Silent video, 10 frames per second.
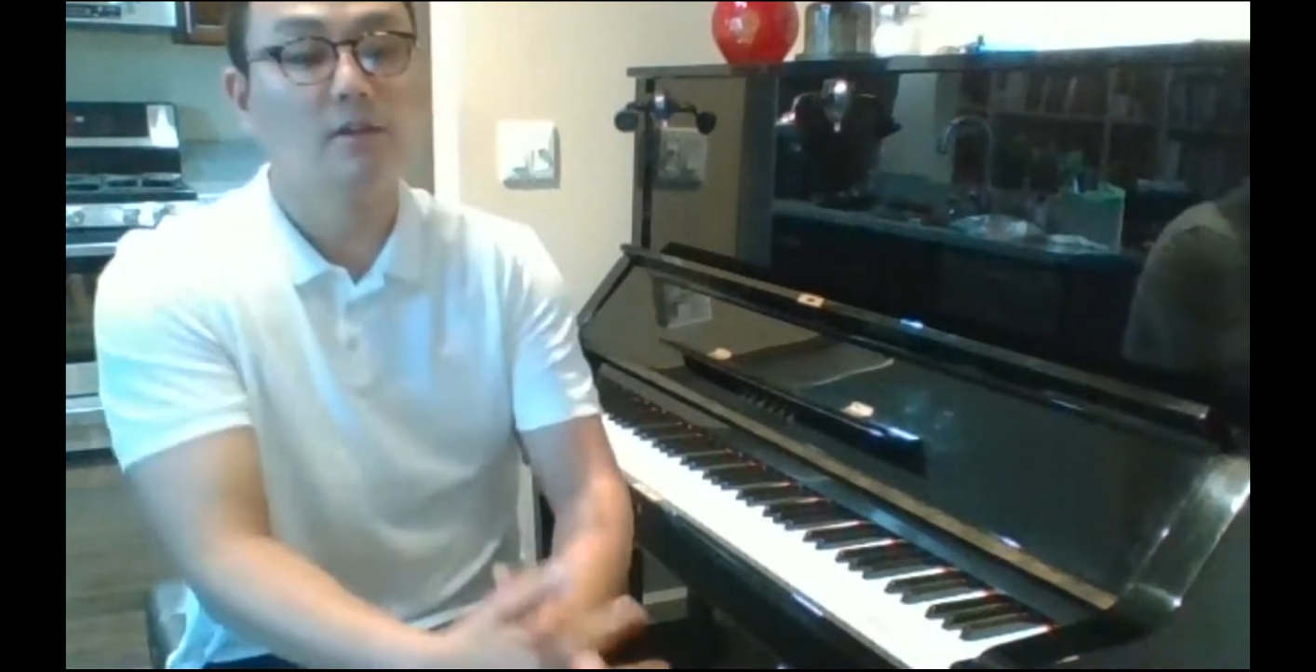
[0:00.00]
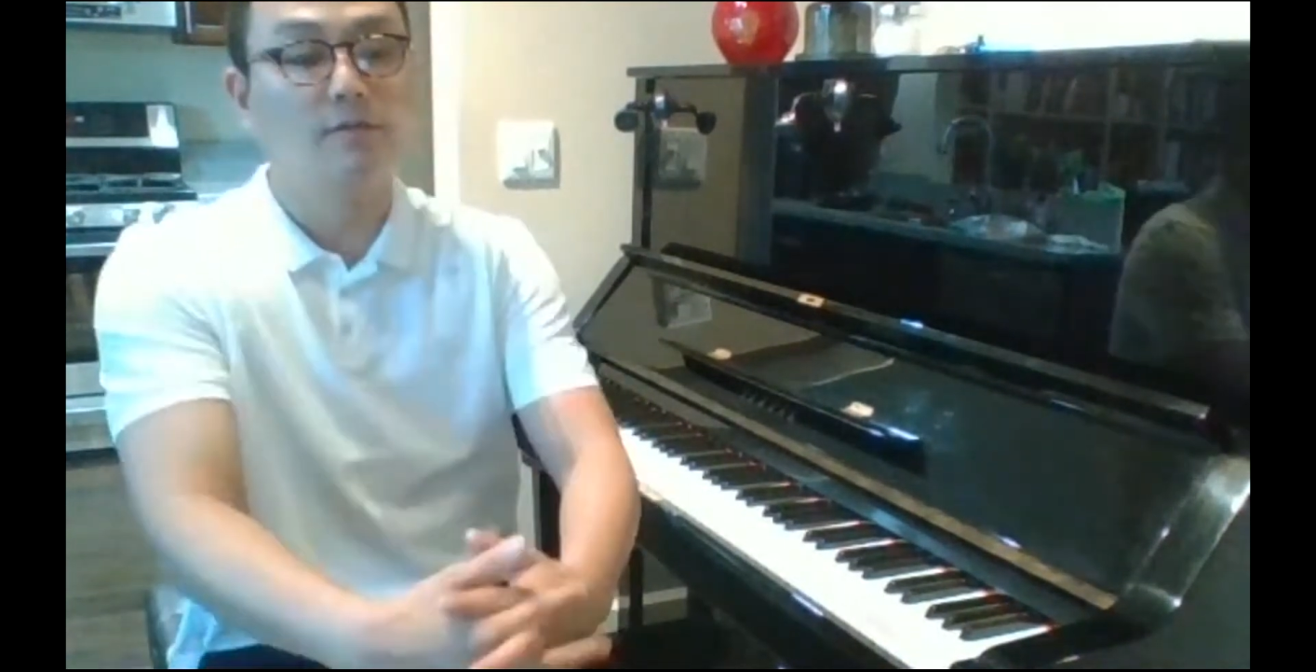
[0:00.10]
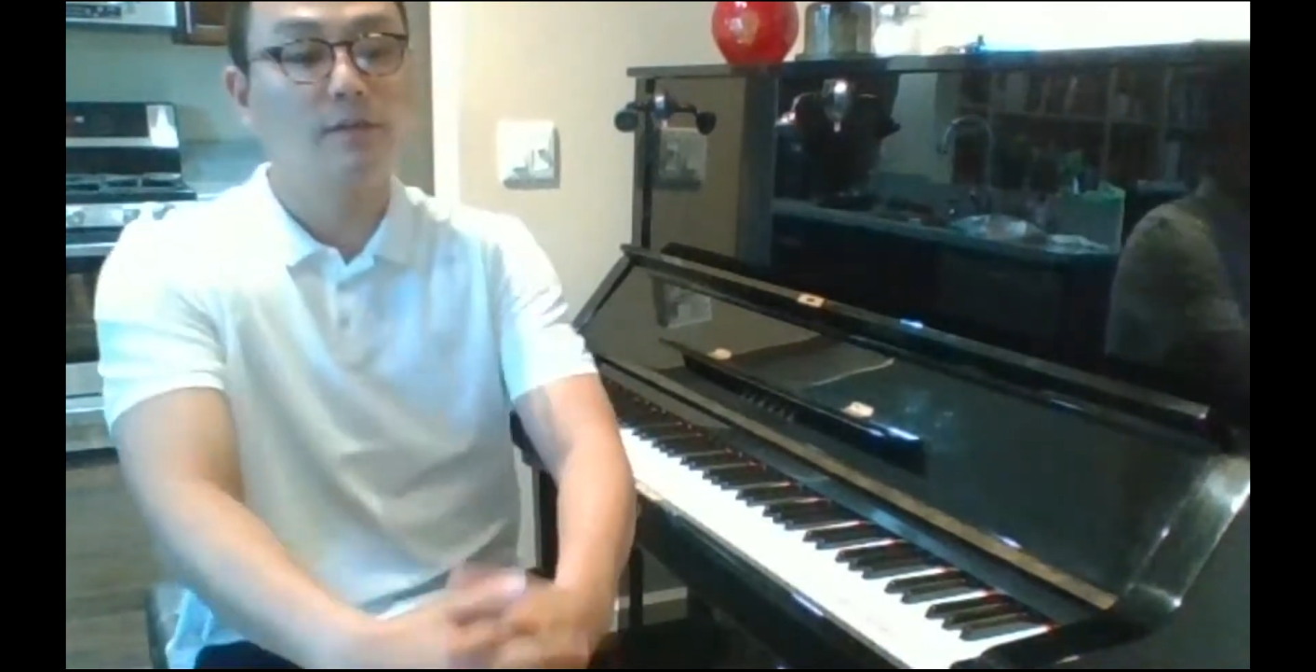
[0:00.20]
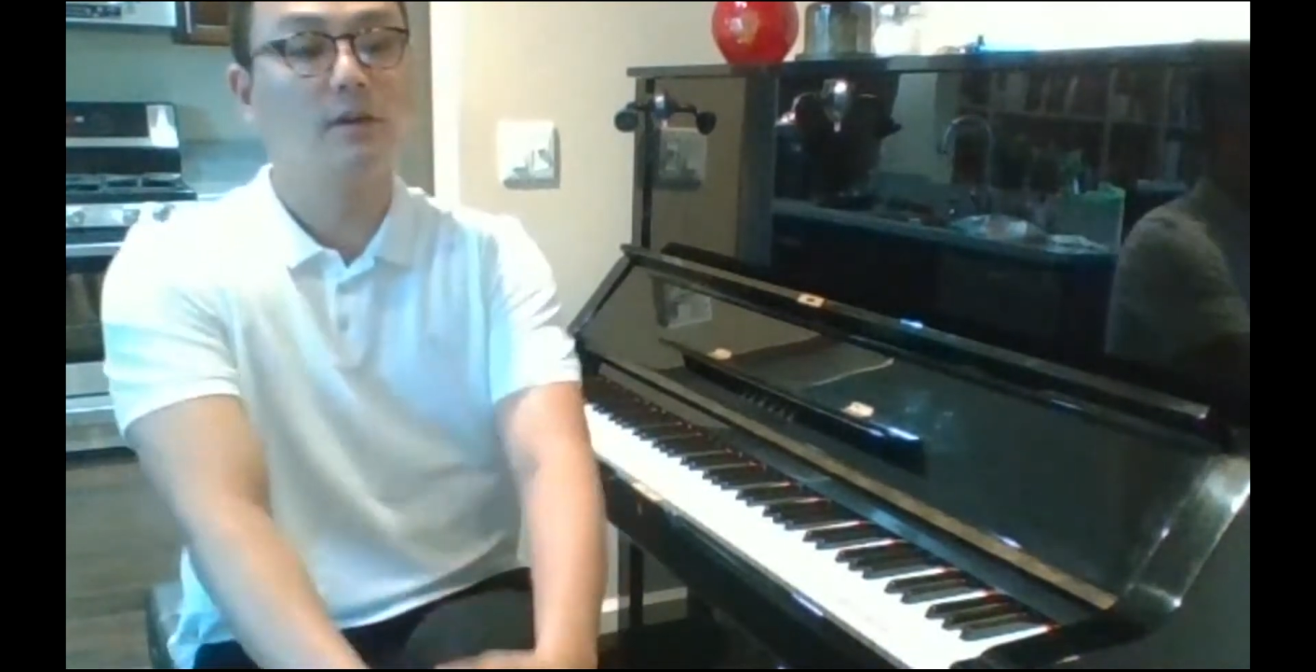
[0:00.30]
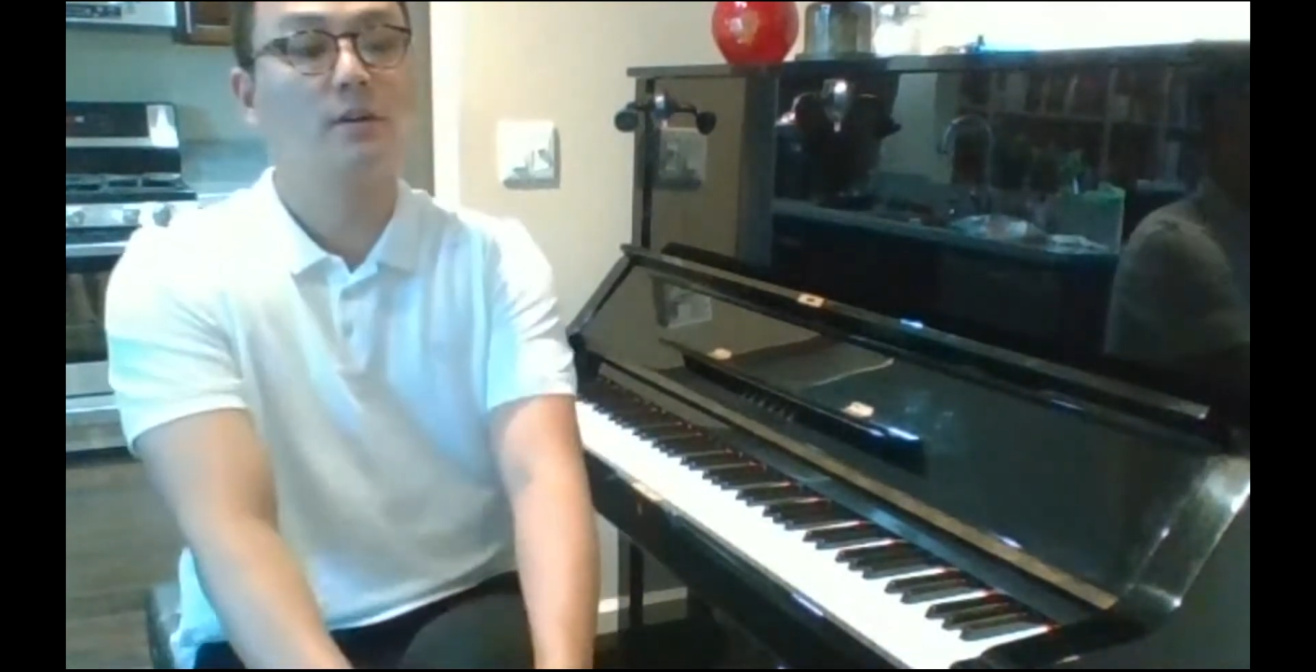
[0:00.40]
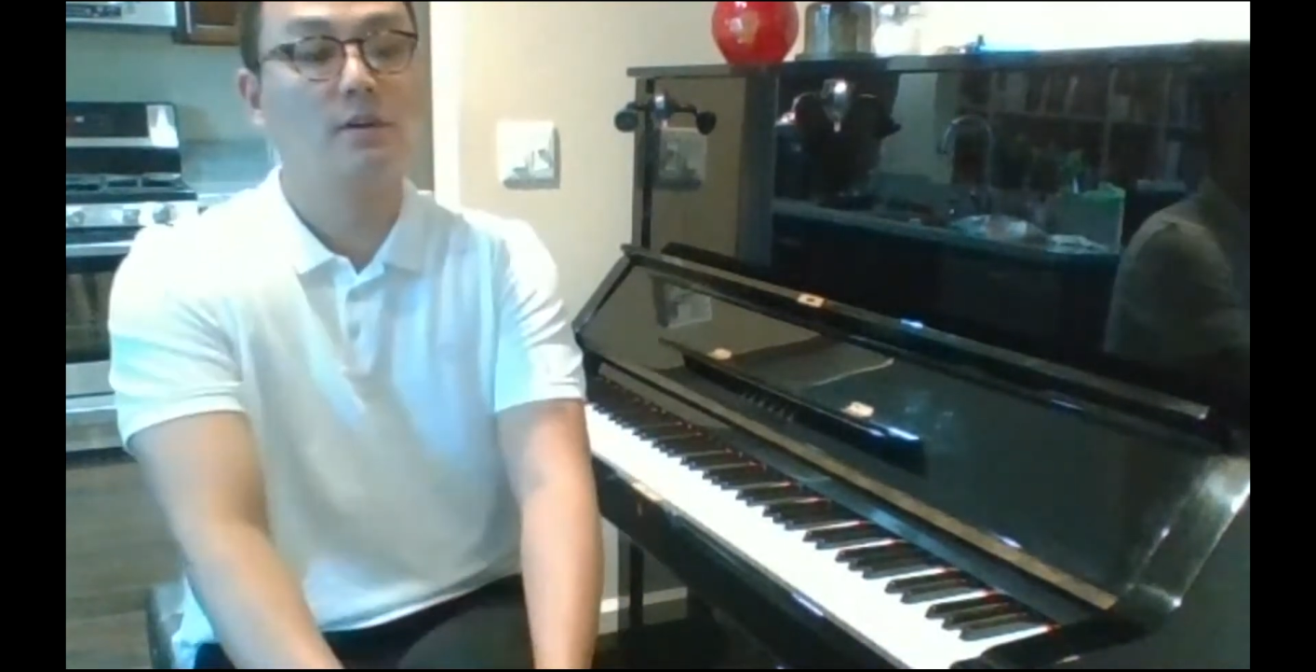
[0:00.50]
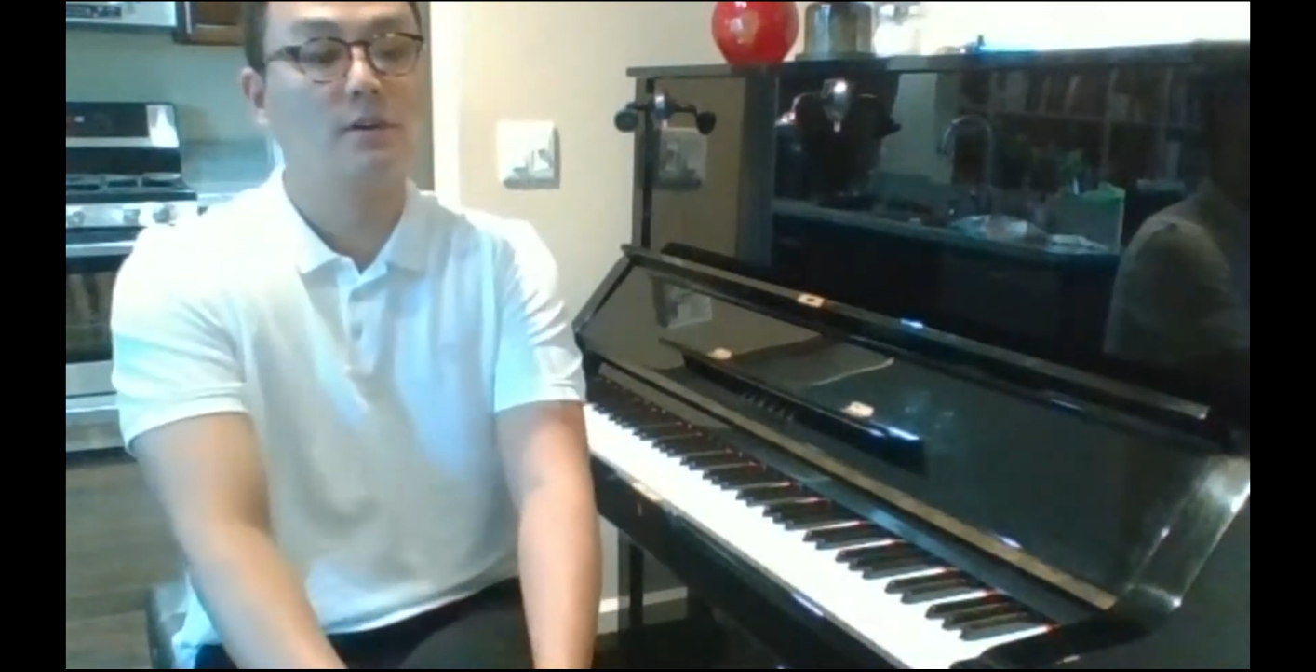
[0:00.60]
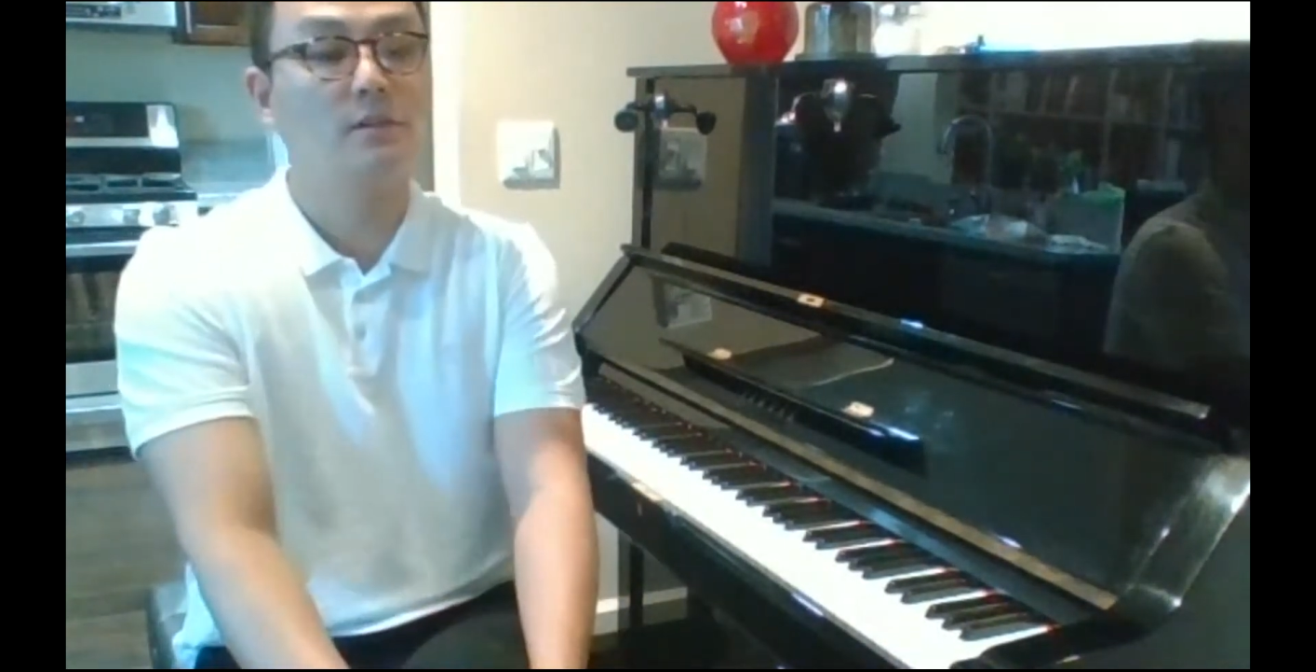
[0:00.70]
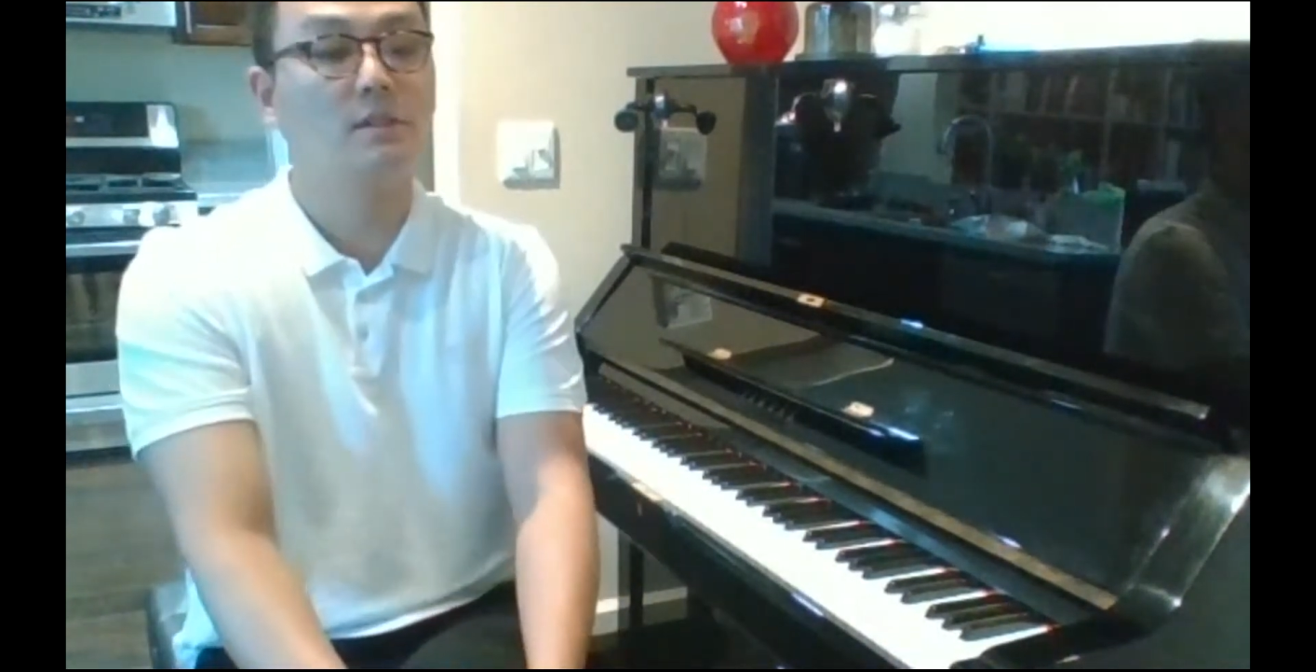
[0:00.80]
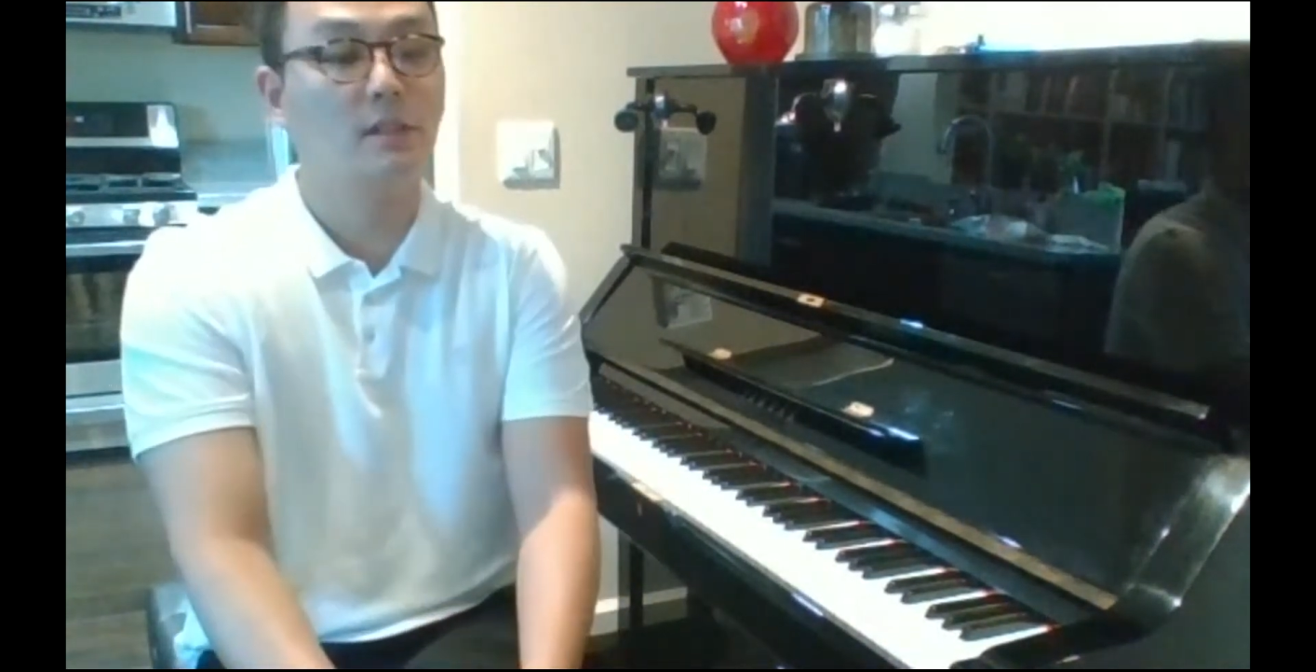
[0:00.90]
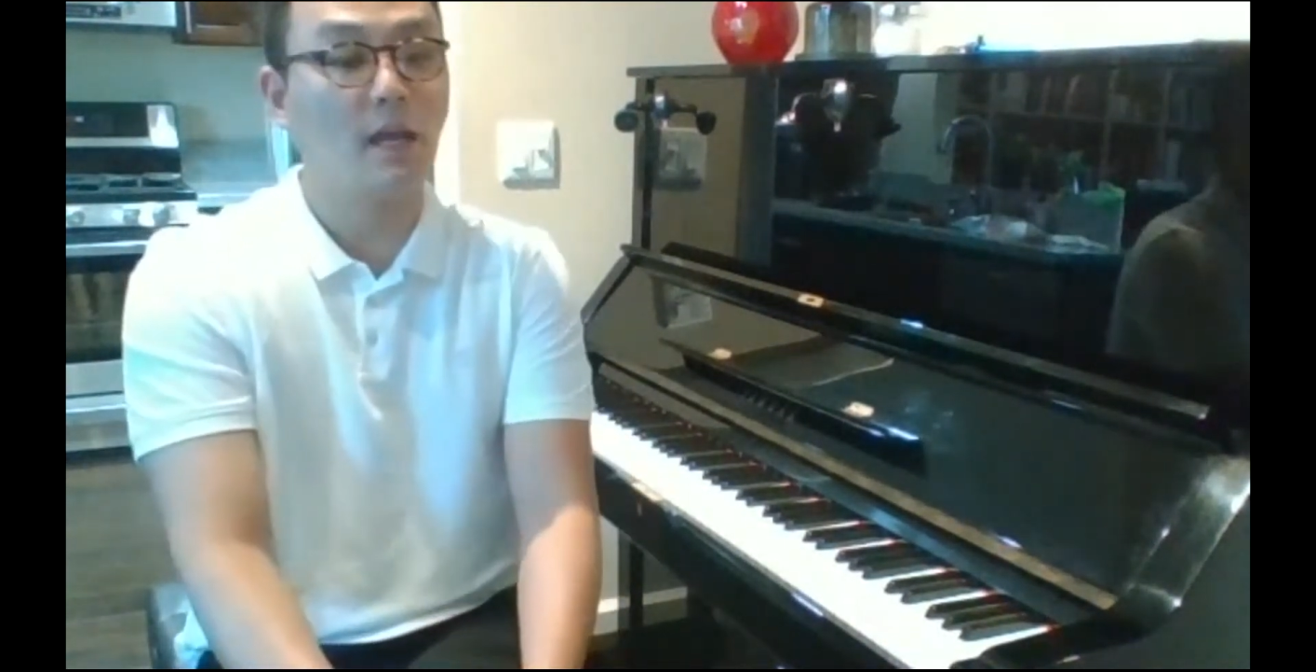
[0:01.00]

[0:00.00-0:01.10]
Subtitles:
fingers